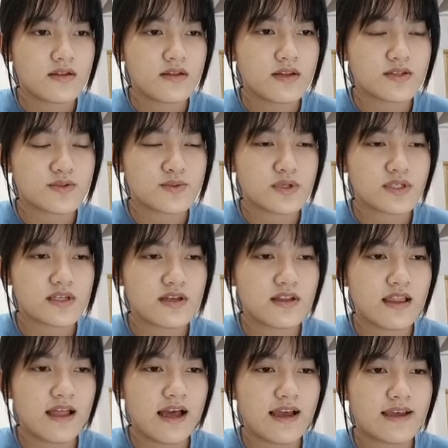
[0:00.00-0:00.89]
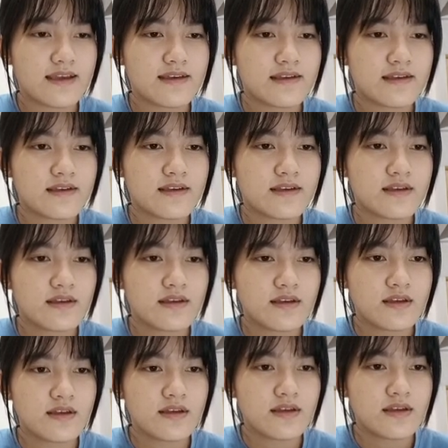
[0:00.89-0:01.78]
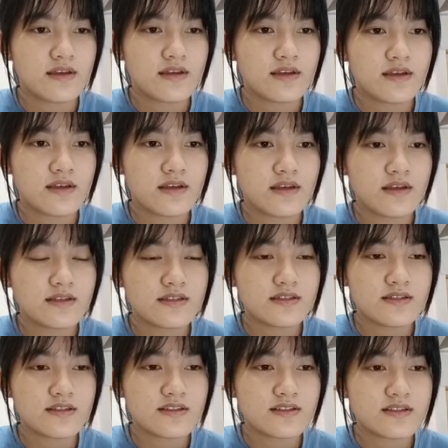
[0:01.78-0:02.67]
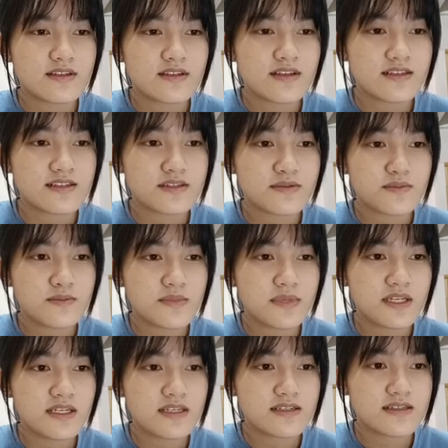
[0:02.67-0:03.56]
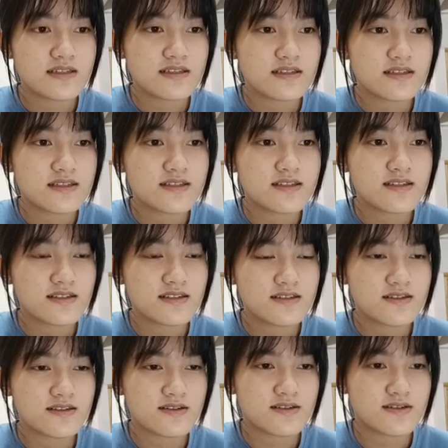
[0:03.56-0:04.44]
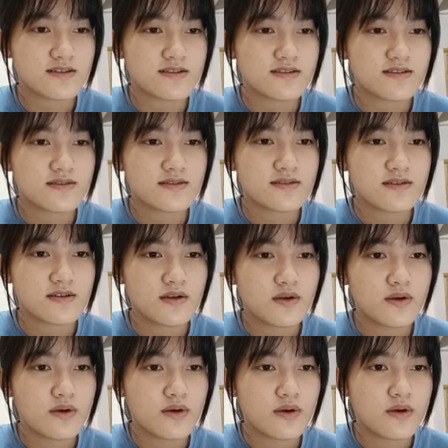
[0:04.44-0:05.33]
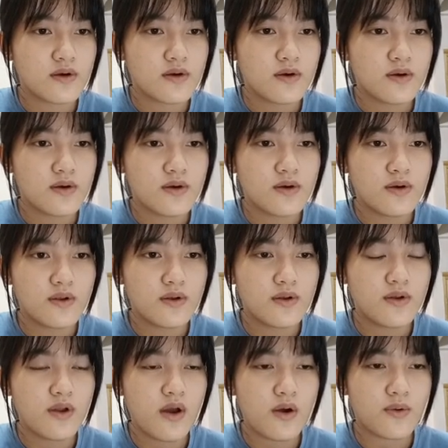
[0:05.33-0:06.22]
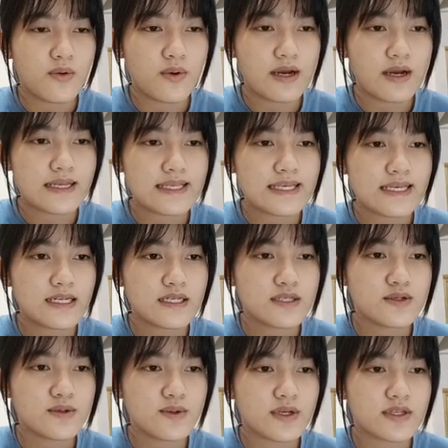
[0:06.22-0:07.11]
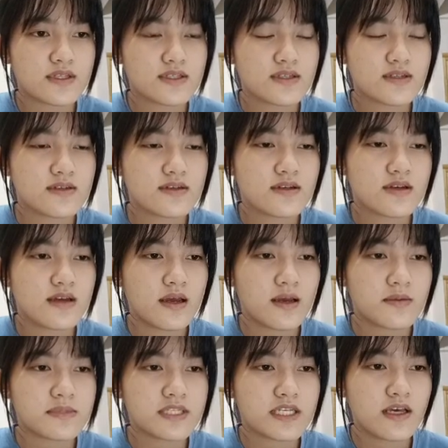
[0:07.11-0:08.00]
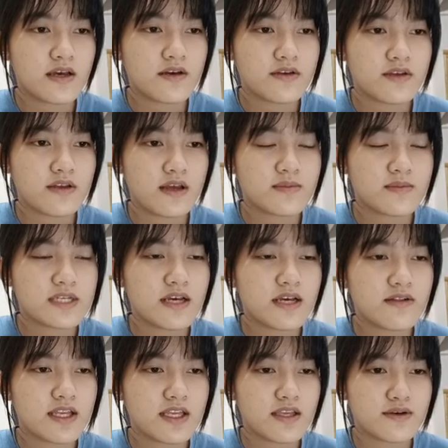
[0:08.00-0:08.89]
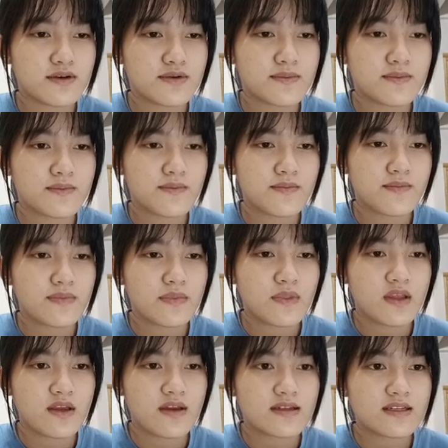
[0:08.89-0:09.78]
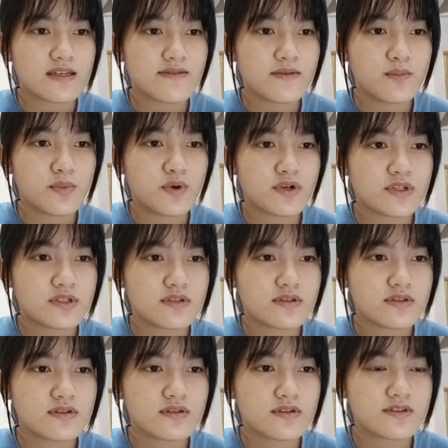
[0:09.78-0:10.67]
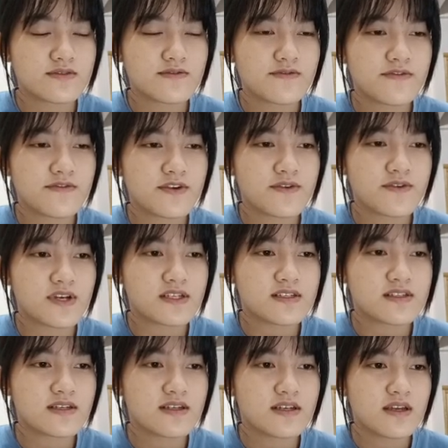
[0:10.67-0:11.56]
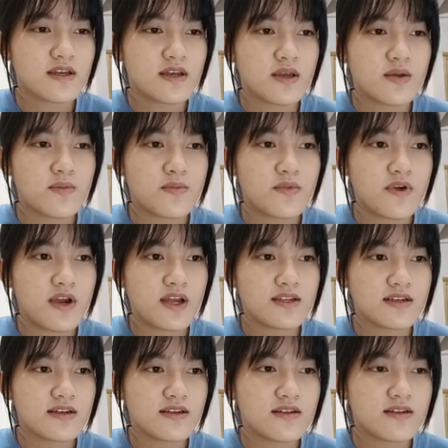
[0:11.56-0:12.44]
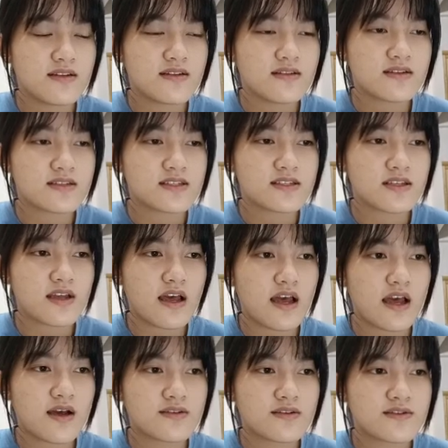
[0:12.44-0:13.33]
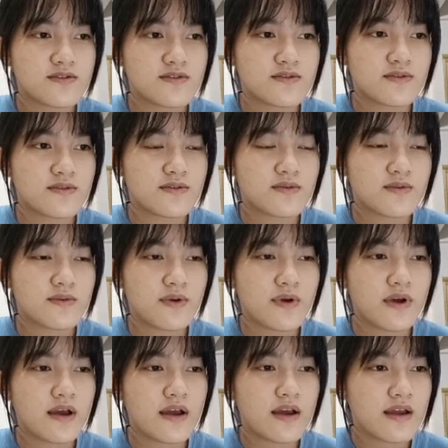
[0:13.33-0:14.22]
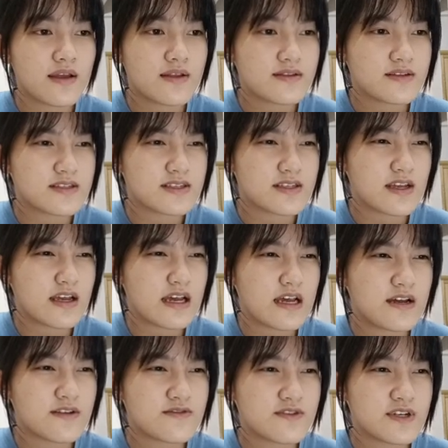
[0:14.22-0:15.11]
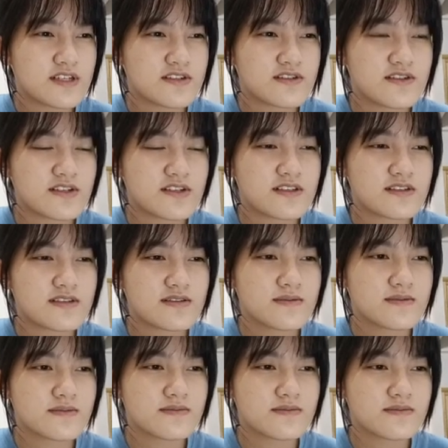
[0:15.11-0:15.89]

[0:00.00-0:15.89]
This was a lie. "It's just last minute jitters." "No, I can't do it. I'm telling you." Davenport looked furious. "Miranda, this is outrageous."